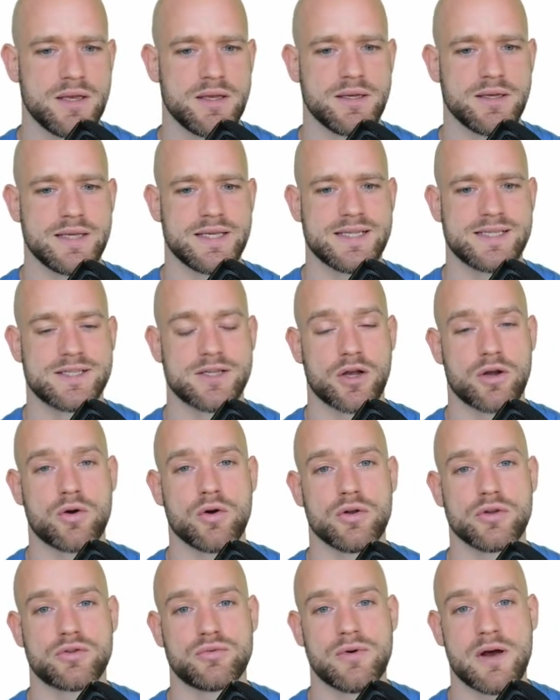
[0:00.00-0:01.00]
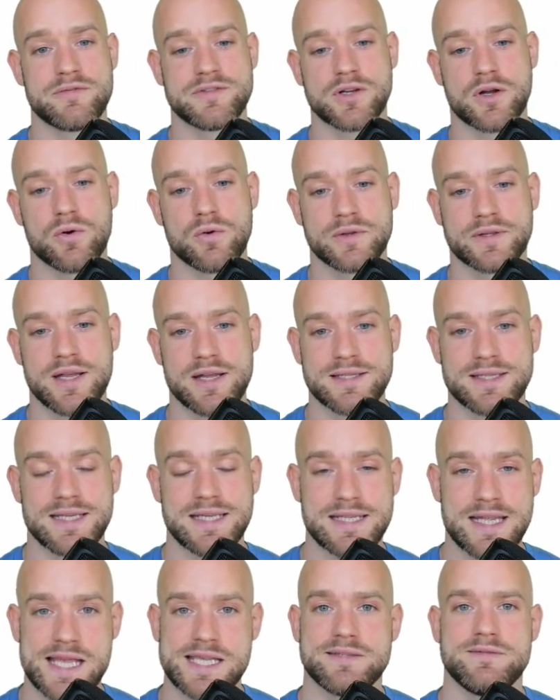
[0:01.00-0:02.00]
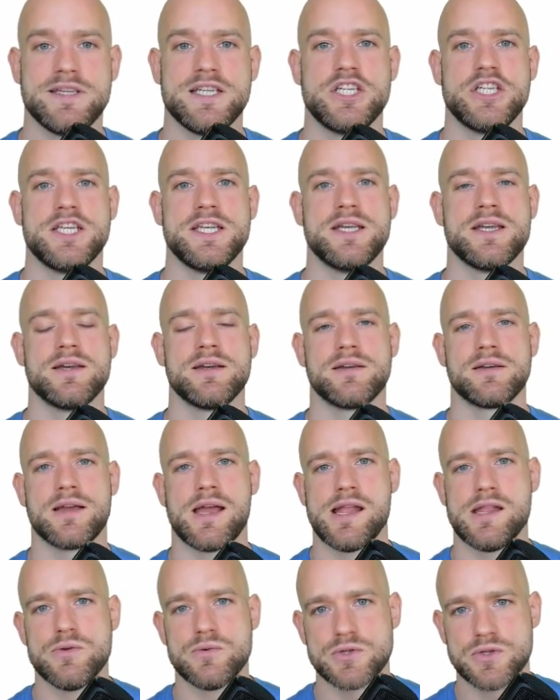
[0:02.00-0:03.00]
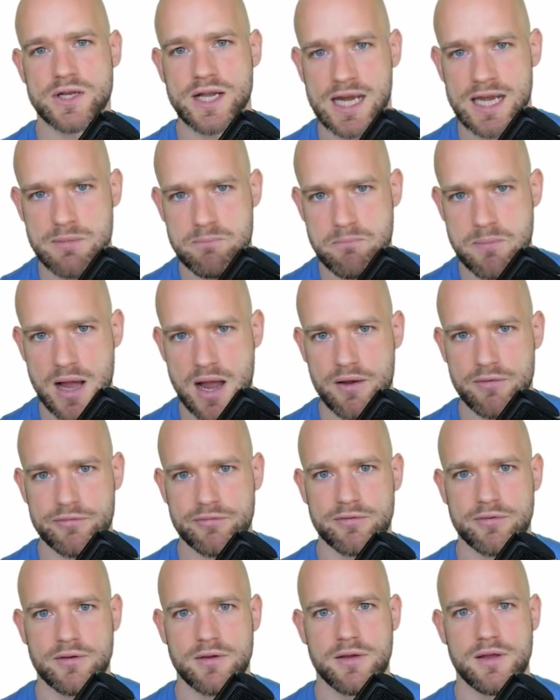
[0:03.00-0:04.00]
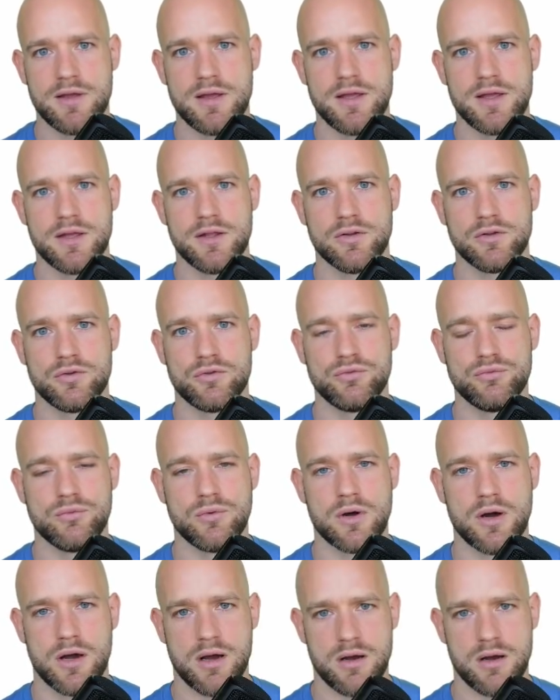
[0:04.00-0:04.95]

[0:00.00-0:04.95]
is to have the content in SVG and use a clip path to